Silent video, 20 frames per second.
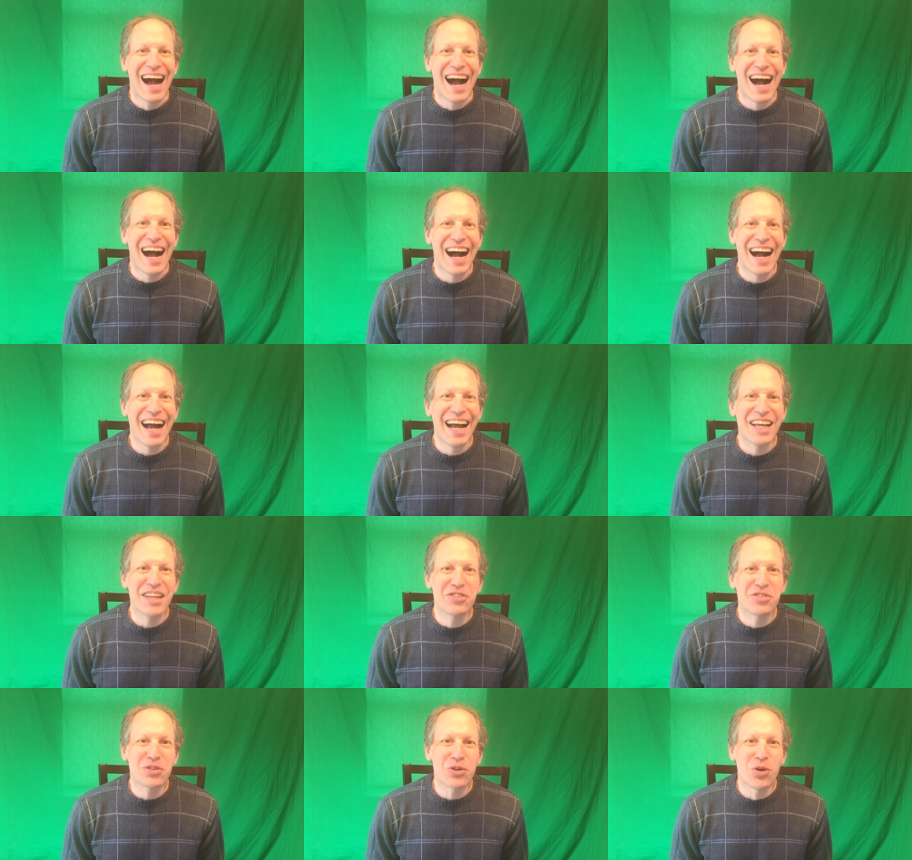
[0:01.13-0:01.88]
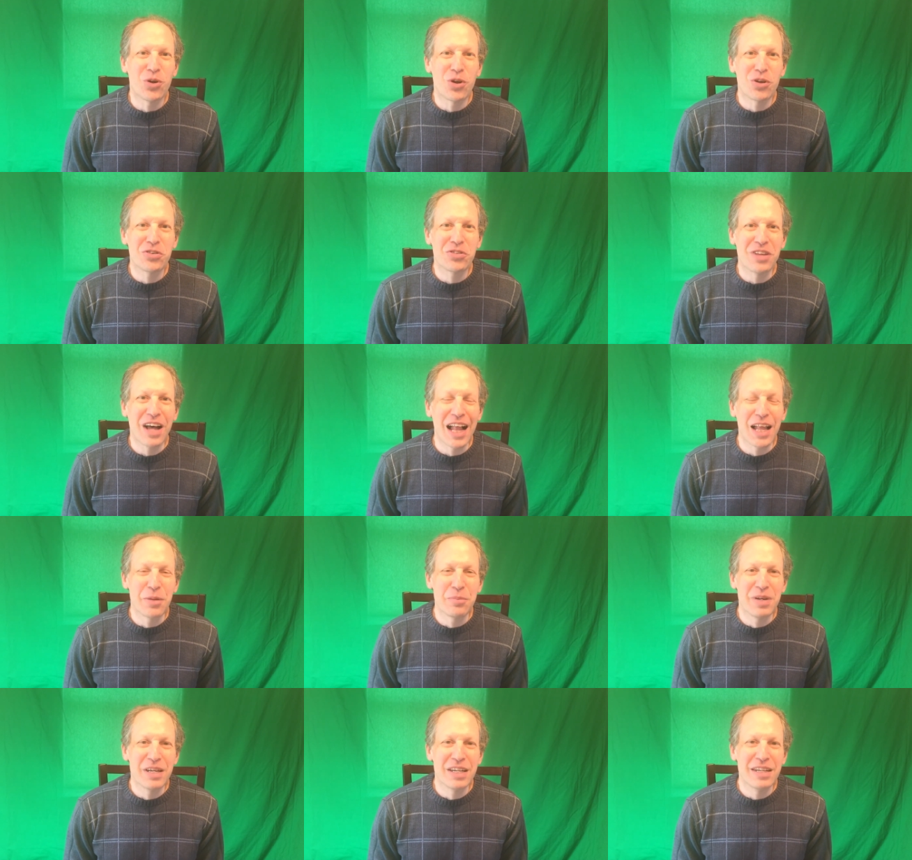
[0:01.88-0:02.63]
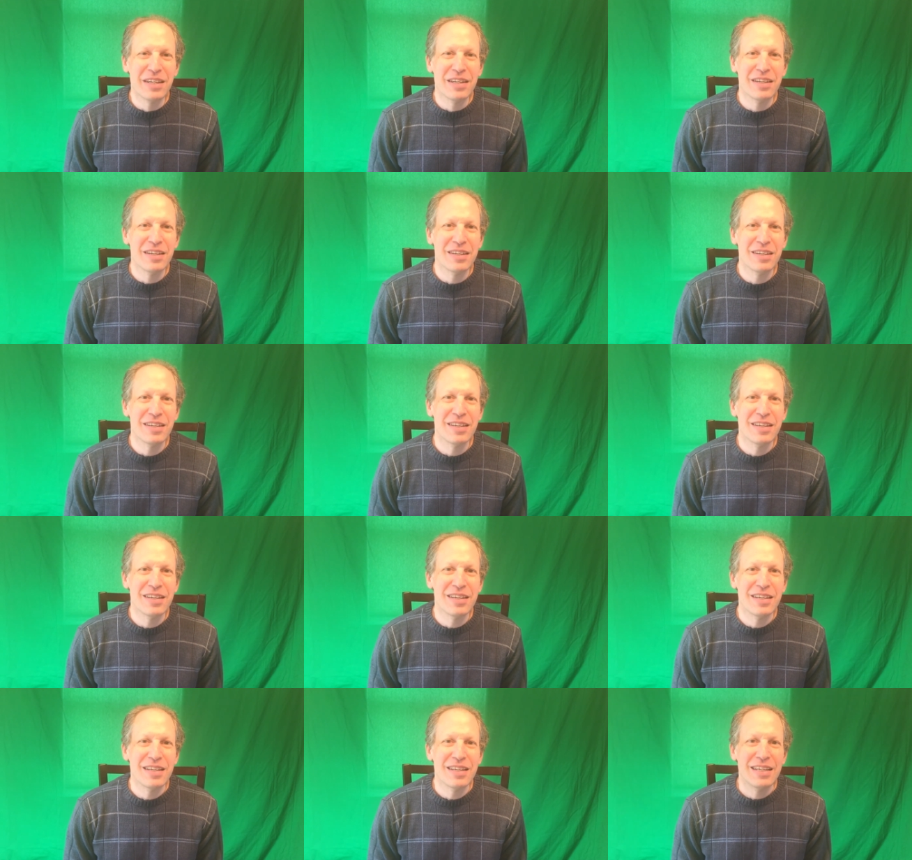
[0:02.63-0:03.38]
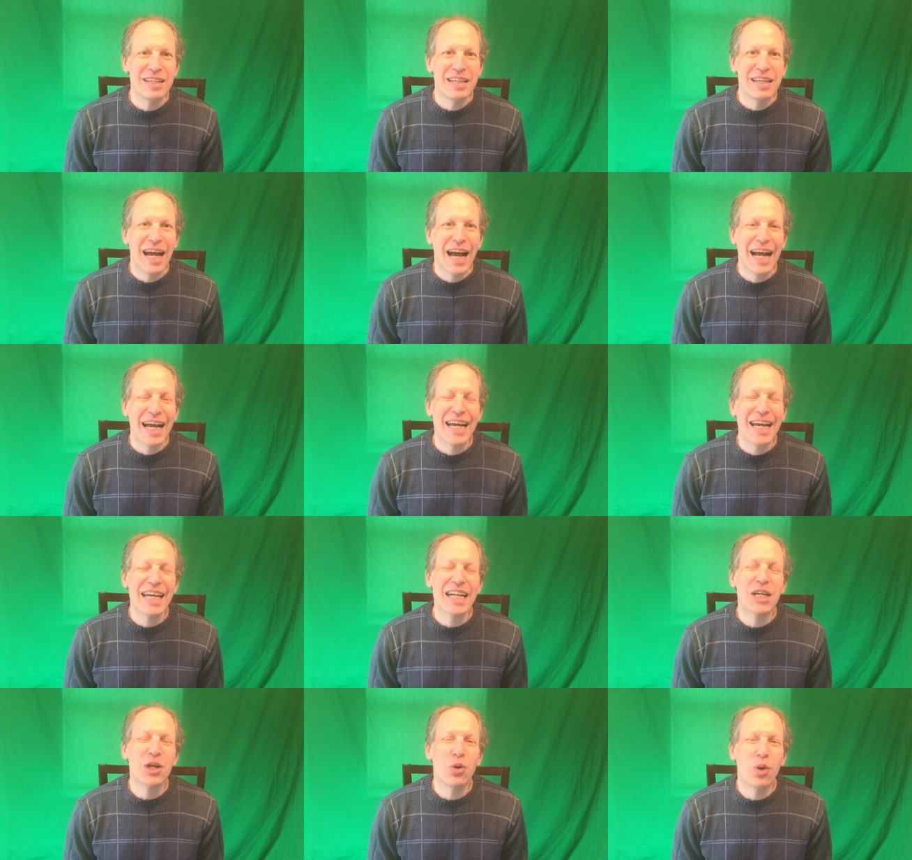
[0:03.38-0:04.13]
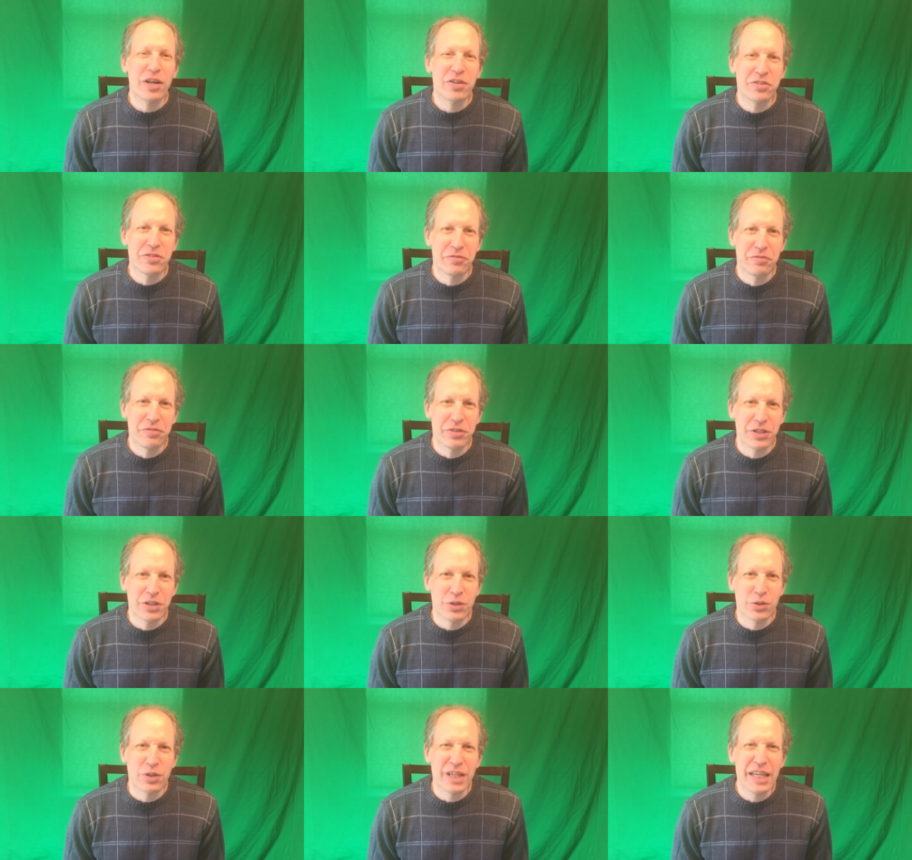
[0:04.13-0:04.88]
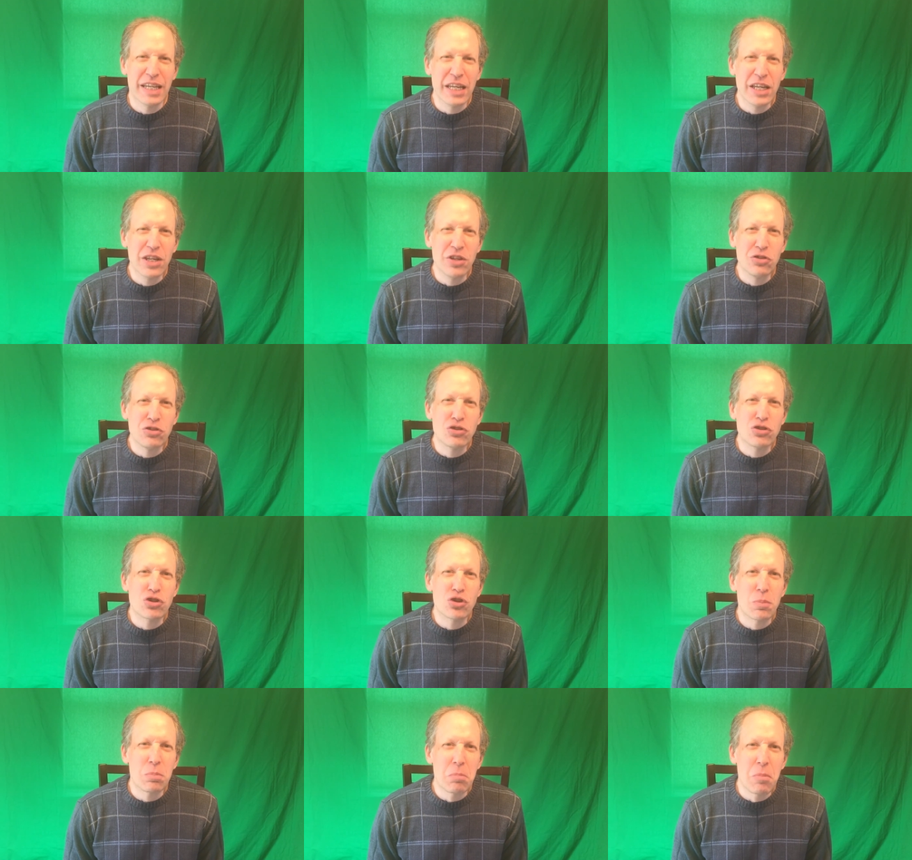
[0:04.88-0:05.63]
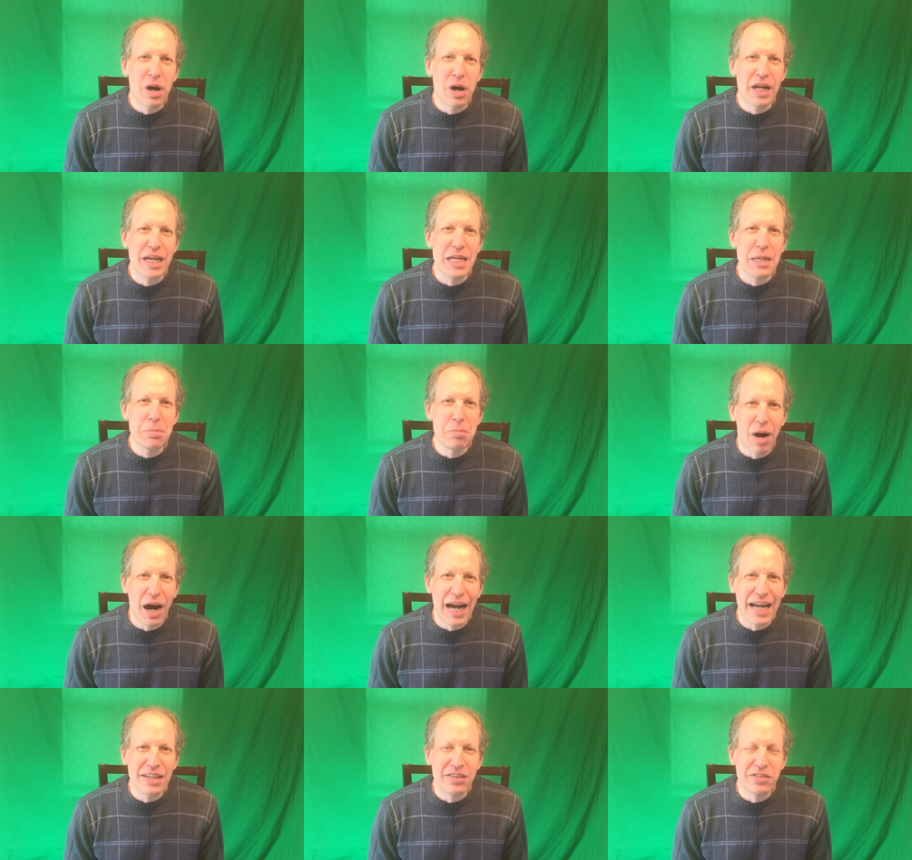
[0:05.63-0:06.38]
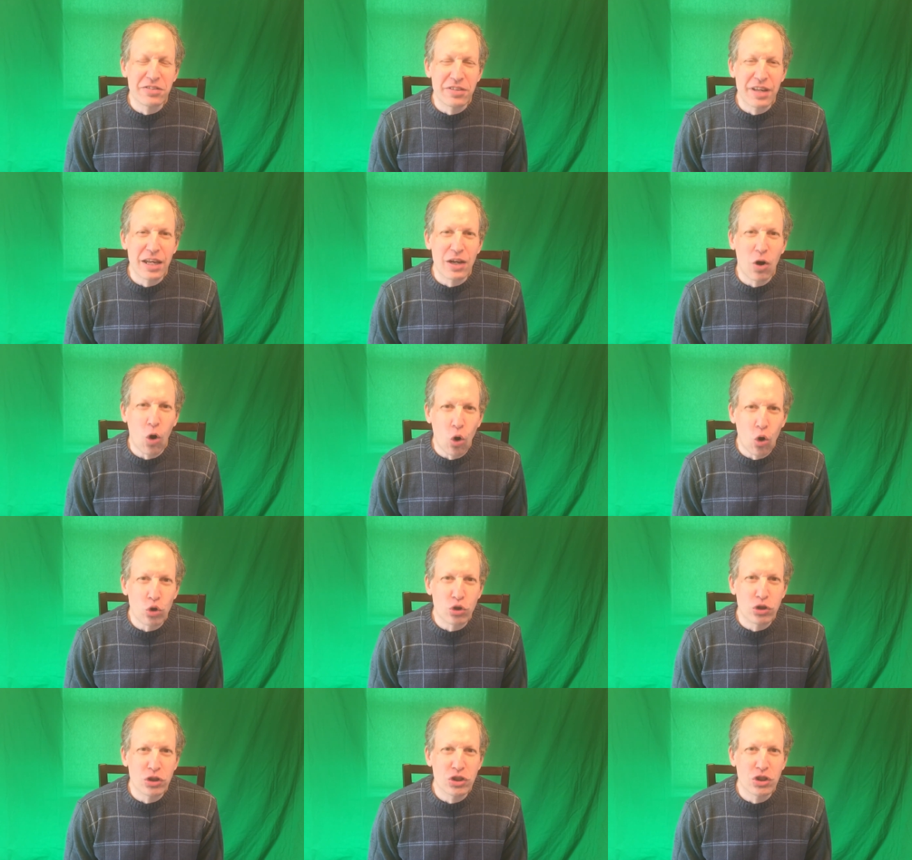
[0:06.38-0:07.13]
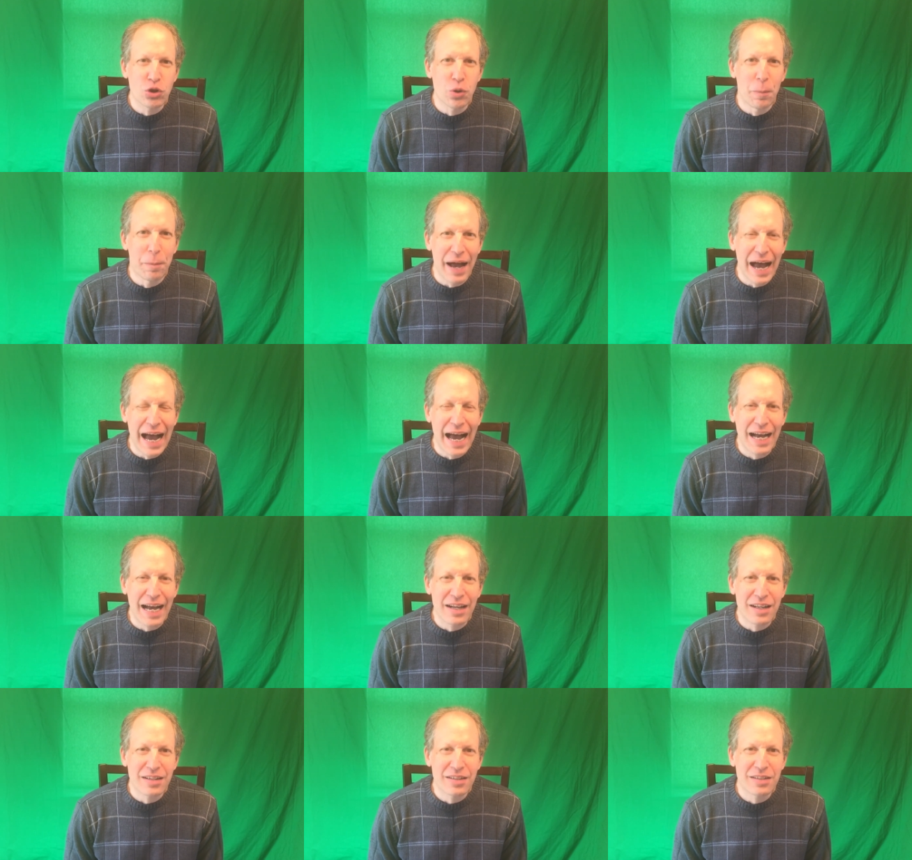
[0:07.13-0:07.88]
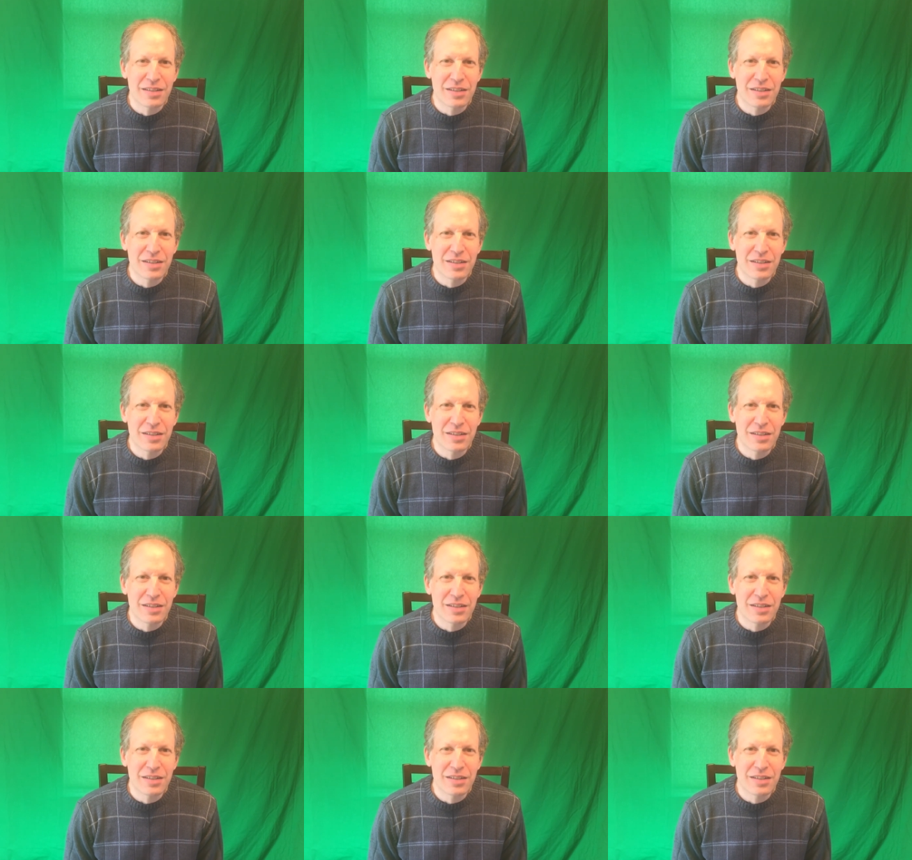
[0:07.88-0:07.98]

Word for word: Hi, it's Joel Solomon. I got a question for you. Is your money mindset holding you back